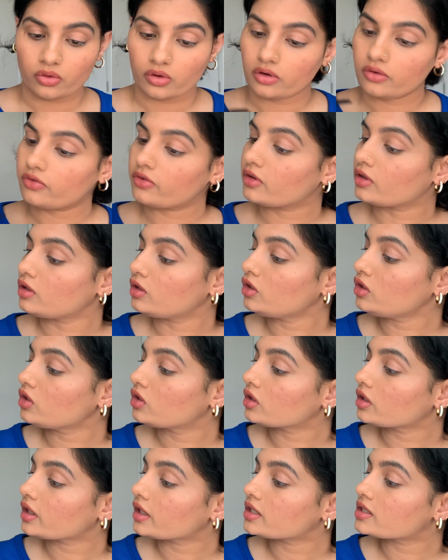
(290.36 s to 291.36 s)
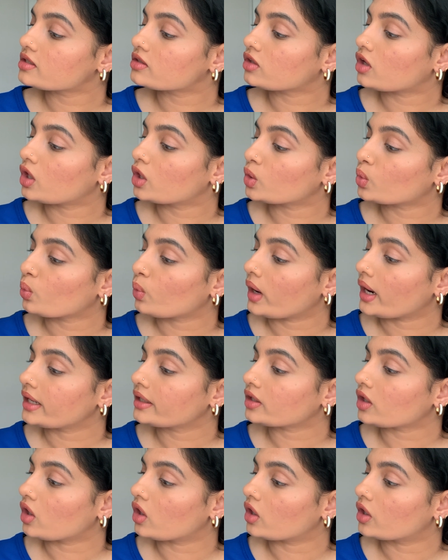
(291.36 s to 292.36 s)
if you look, it's not
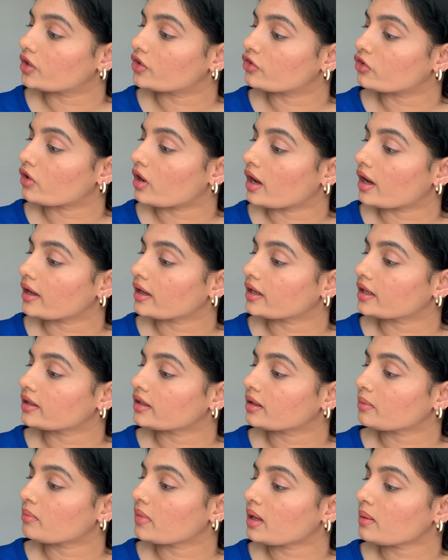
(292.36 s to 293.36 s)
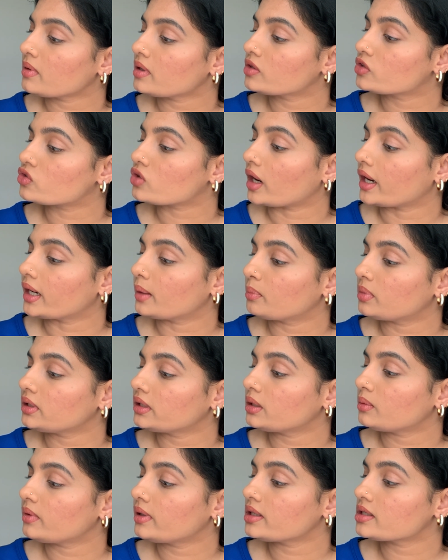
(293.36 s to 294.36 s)
wet or dry anything. Maybe it dried up a
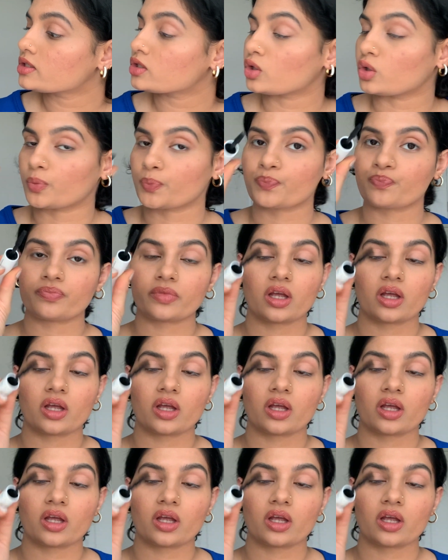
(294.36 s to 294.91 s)
little bit, so